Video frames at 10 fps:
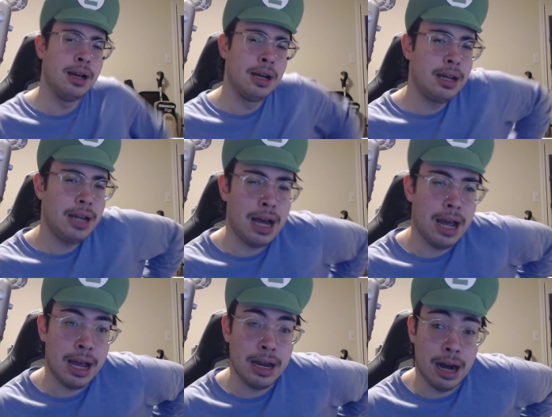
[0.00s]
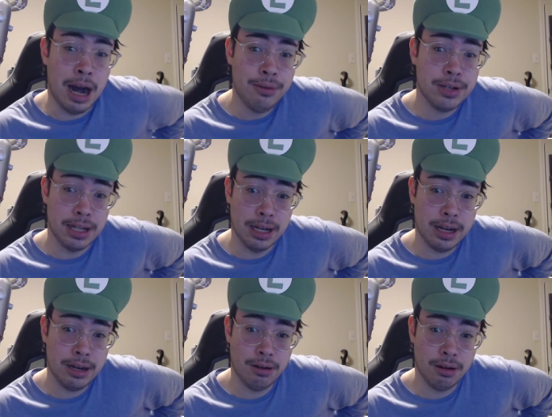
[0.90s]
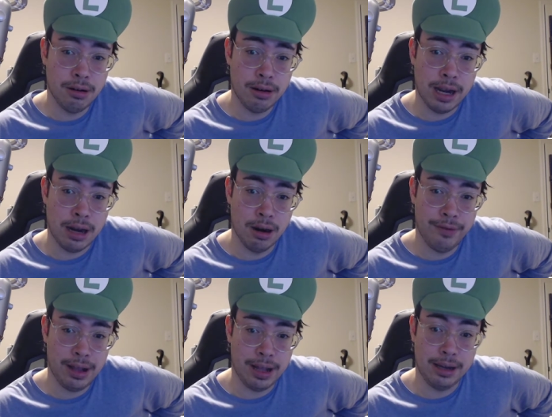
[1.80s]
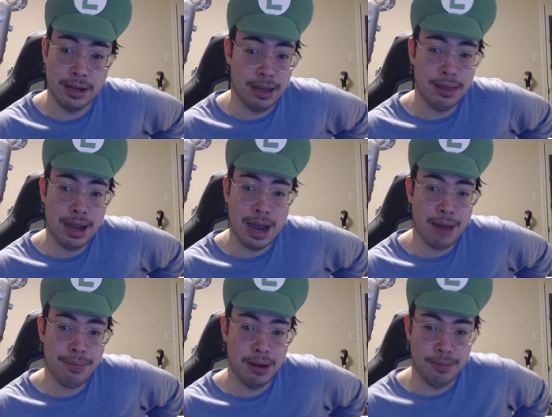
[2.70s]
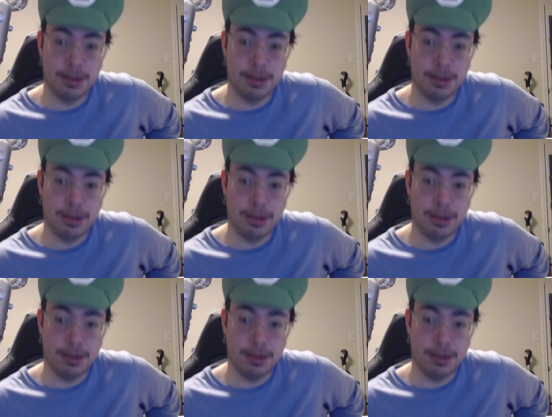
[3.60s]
yeah and i was lucky during hurricane harvey like nothing happened